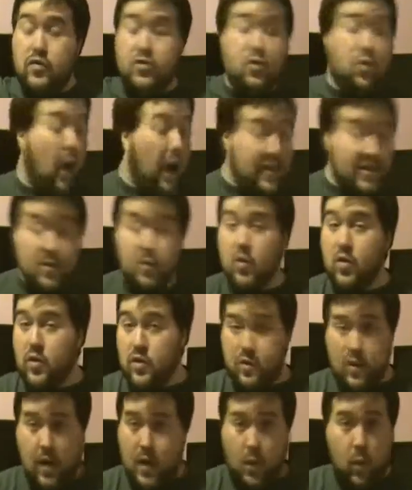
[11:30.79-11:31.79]
swats them
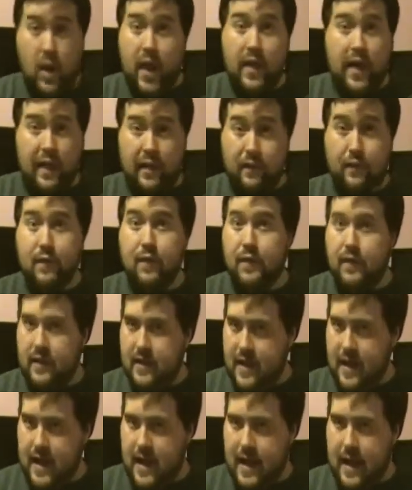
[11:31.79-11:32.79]
away like a
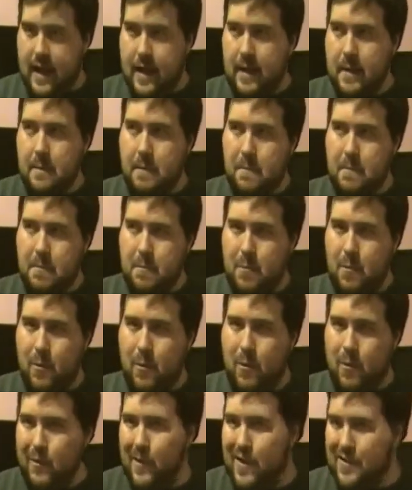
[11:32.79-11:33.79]
fly,
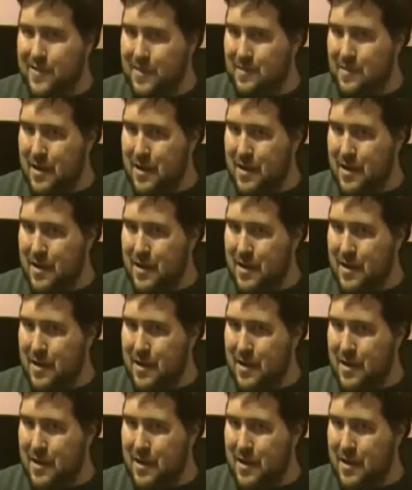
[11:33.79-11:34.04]
more or less.